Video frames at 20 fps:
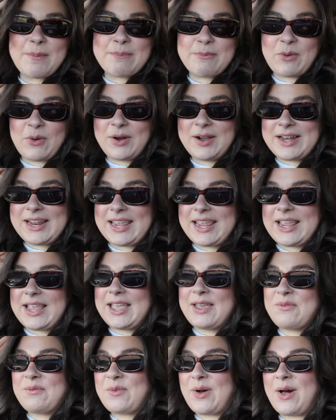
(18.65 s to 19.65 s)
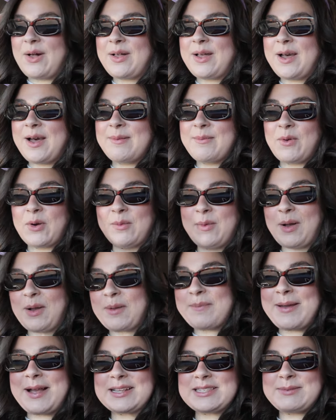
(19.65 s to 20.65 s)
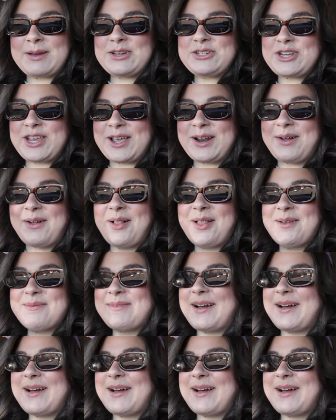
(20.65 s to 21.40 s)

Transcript: morning and welcome back to my channel.